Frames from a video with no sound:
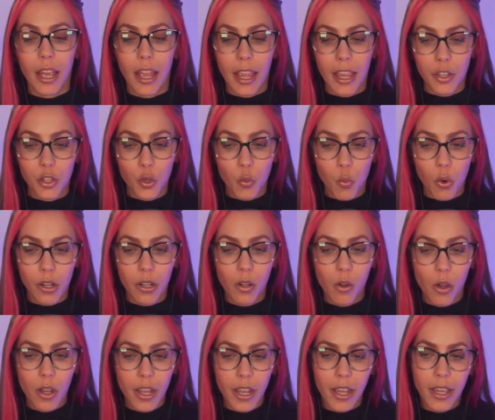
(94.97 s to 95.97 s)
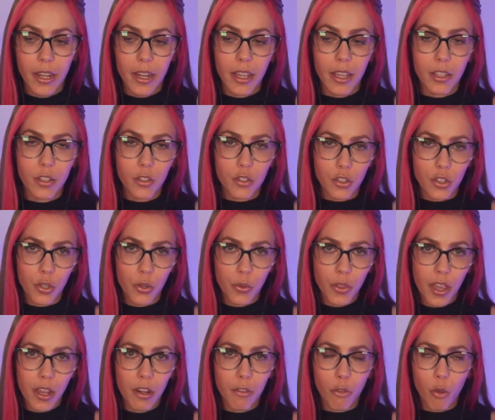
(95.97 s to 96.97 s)
And you want to go ahead and do
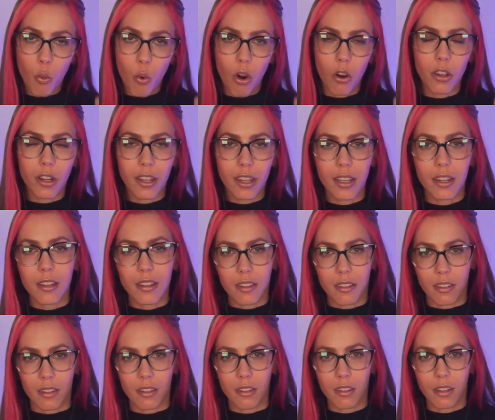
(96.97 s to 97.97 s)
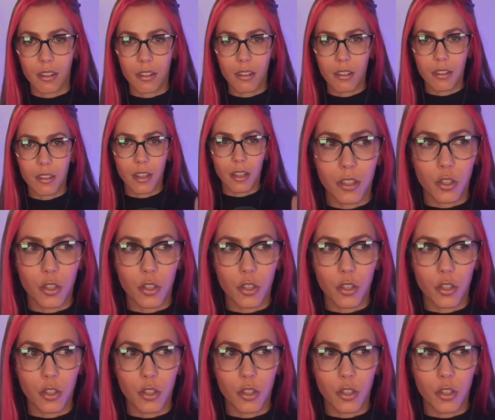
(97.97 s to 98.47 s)
that if you are going to get assistance.